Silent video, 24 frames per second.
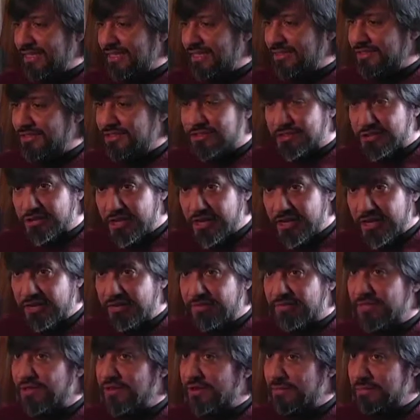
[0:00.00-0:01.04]
the trigger
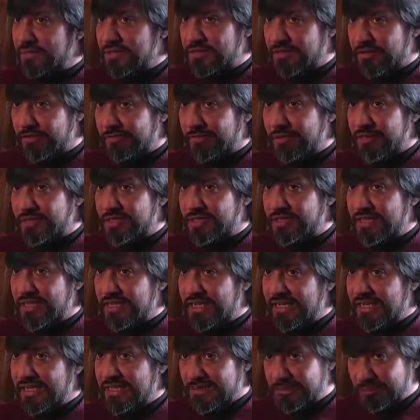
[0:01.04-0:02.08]
for a piece of music
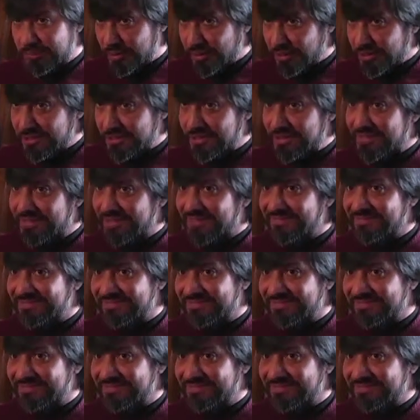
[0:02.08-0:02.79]
is poetry.